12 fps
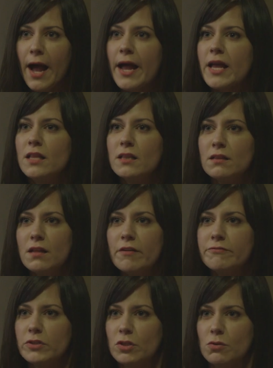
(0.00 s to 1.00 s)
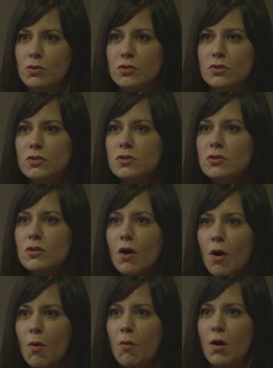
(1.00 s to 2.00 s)
I love you
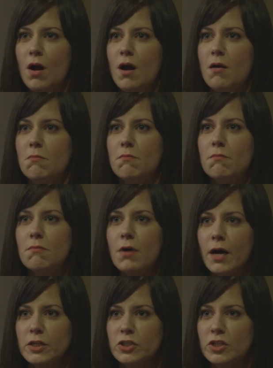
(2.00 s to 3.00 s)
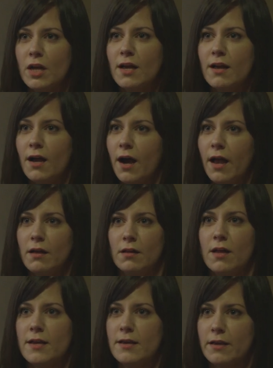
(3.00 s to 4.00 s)
so much,
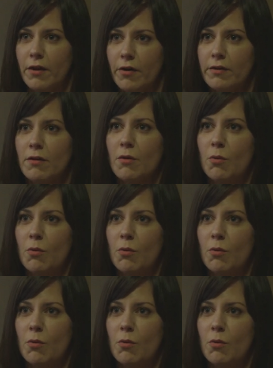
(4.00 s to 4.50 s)
Kyle Garrett